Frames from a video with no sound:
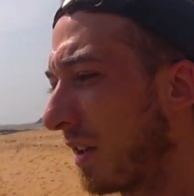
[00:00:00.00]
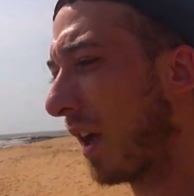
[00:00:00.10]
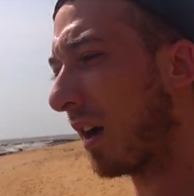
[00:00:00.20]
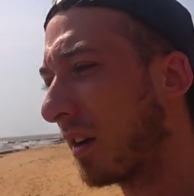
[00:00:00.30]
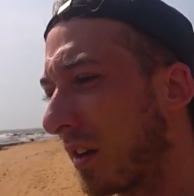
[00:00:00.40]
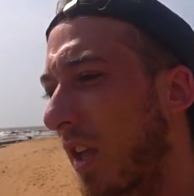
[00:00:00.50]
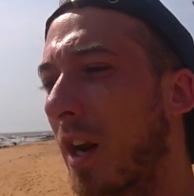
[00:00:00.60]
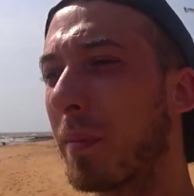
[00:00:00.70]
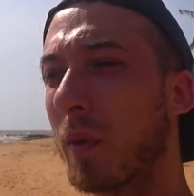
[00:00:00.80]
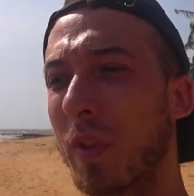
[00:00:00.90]
yeah,
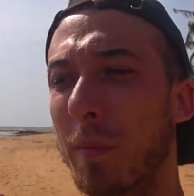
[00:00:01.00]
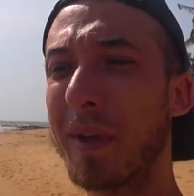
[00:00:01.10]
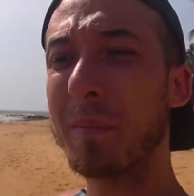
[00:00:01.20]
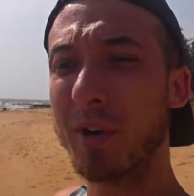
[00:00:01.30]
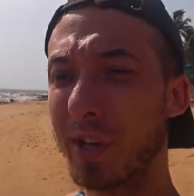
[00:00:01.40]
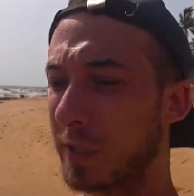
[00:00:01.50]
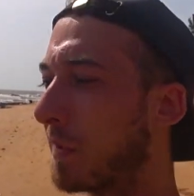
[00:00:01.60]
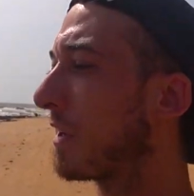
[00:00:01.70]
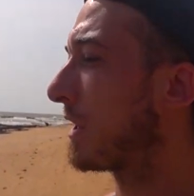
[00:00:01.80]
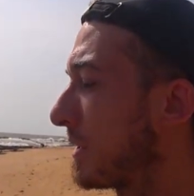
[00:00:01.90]
gotta be with a bit more
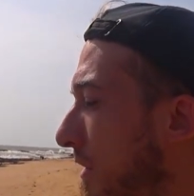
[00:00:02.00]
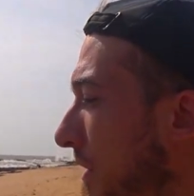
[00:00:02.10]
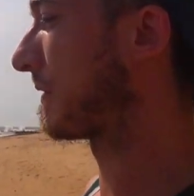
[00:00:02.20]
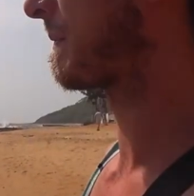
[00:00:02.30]
experience.